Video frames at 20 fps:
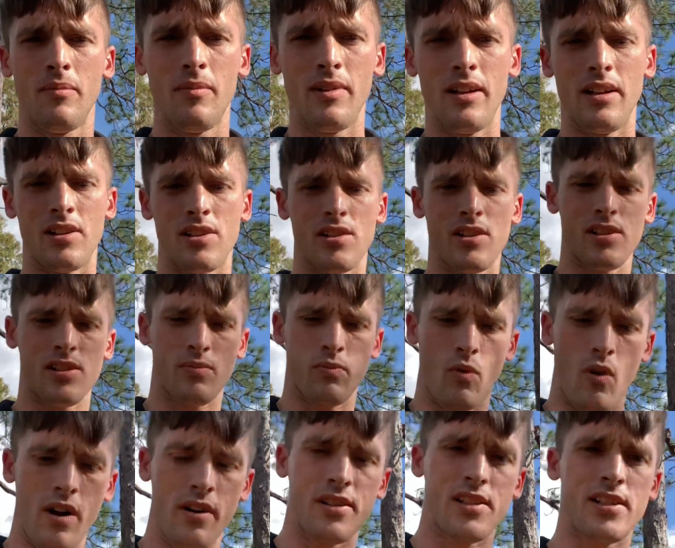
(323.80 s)
It's just
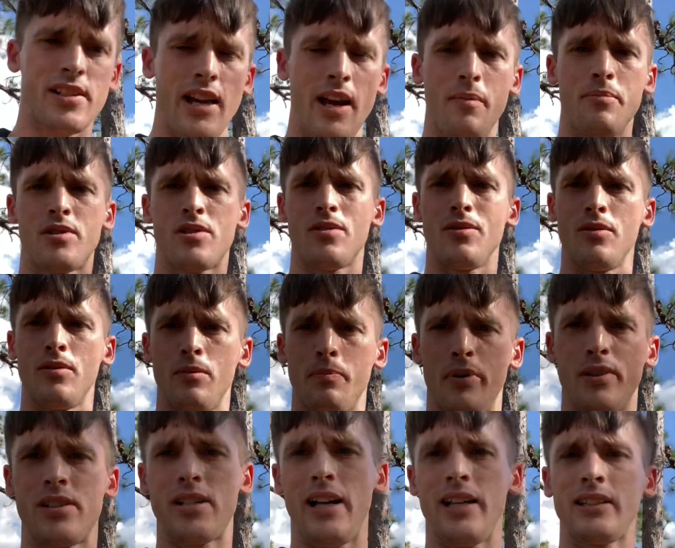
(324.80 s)
one step to
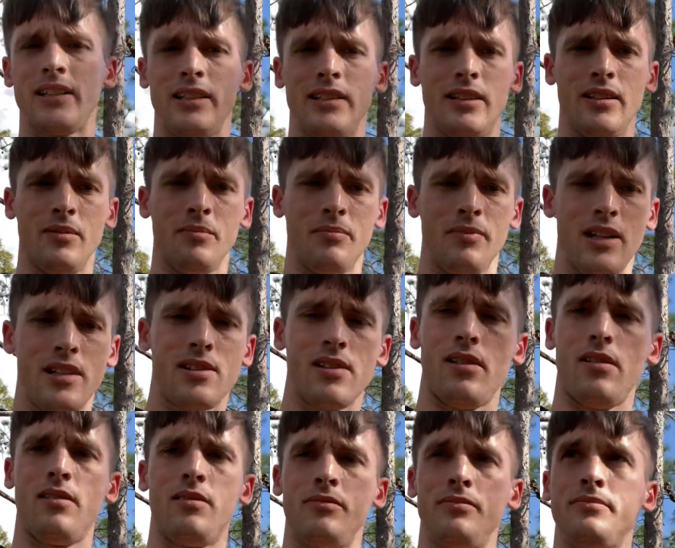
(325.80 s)
protecting them, that's all.